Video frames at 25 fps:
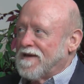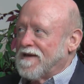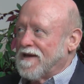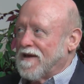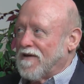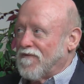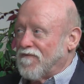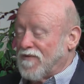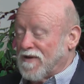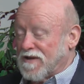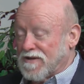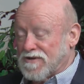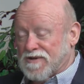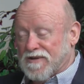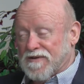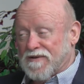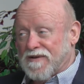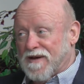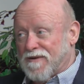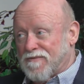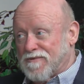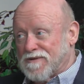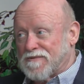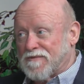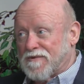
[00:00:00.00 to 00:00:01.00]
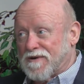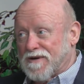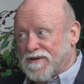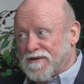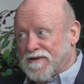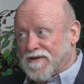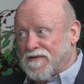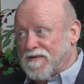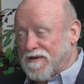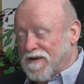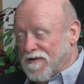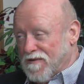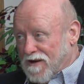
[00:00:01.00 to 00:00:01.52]
eventually that was one of
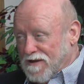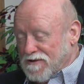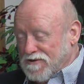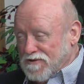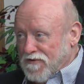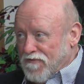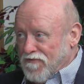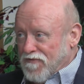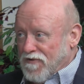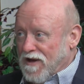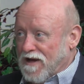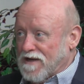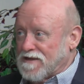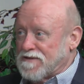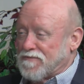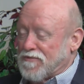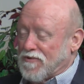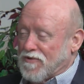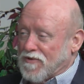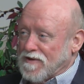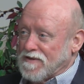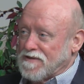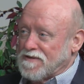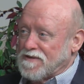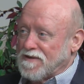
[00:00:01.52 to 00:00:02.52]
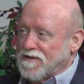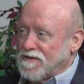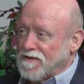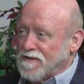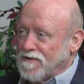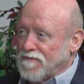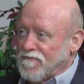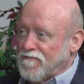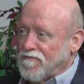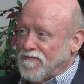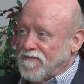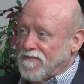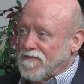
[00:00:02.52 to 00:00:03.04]
the theological flashpoints in
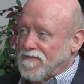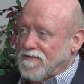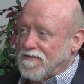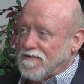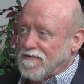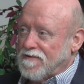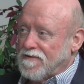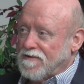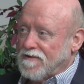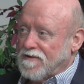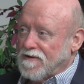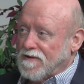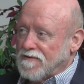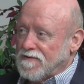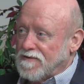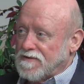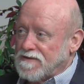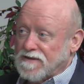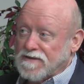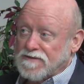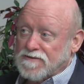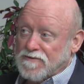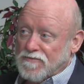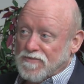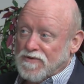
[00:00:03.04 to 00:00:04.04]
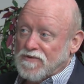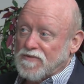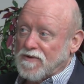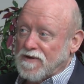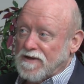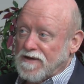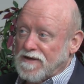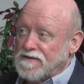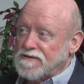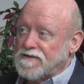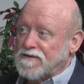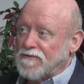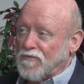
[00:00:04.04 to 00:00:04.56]
the, uh, the schism between
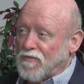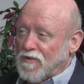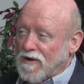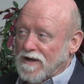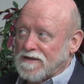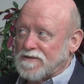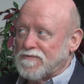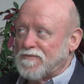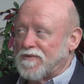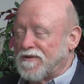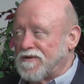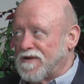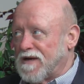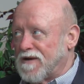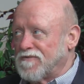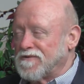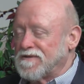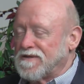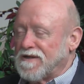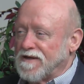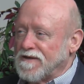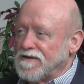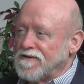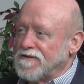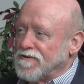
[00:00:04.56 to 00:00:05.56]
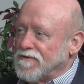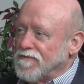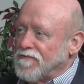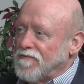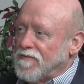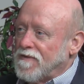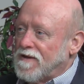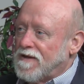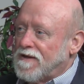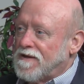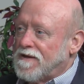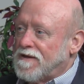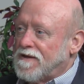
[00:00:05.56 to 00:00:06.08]
East and West, but that was not till
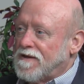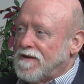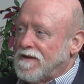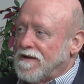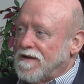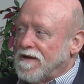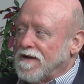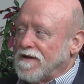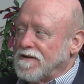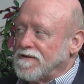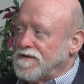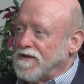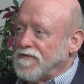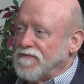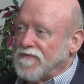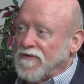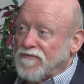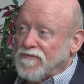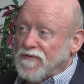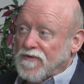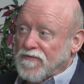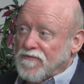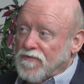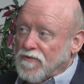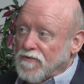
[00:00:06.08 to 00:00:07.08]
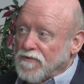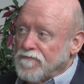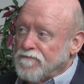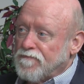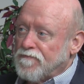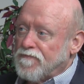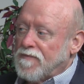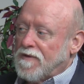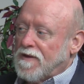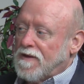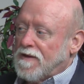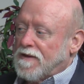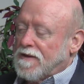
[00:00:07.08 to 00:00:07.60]
uh, 1054.
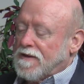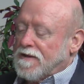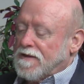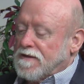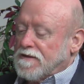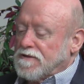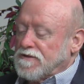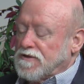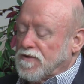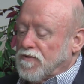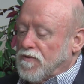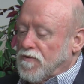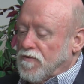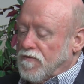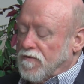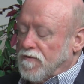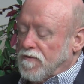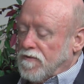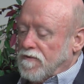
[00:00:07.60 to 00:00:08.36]
So